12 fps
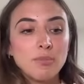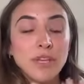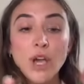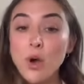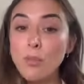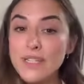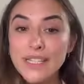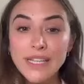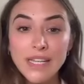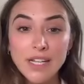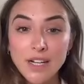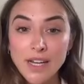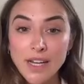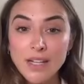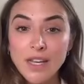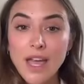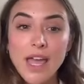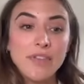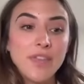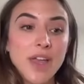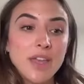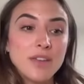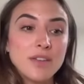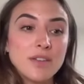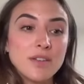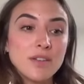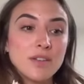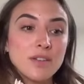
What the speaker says: be open to hearing and then